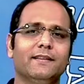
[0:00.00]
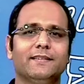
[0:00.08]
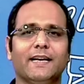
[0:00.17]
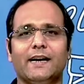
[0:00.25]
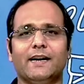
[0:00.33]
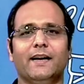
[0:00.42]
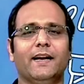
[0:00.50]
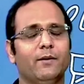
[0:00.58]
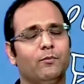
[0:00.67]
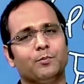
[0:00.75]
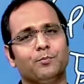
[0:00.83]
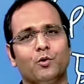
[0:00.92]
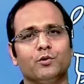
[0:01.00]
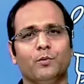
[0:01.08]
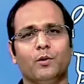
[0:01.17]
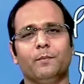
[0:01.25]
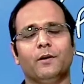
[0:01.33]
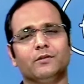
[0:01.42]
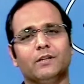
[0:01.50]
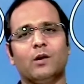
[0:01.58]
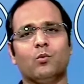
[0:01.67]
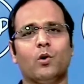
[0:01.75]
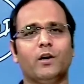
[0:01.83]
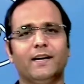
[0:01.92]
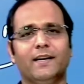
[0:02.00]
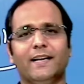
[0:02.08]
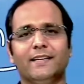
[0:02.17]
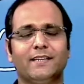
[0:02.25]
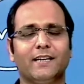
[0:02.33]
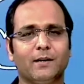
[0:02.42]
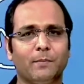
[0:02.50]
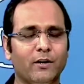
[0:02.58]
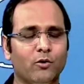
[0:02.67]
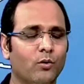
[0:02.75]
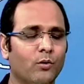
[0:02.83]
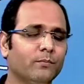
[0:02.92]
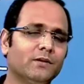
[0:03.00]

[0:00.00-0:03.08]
Second day it was postponed because unwanted guest at my home.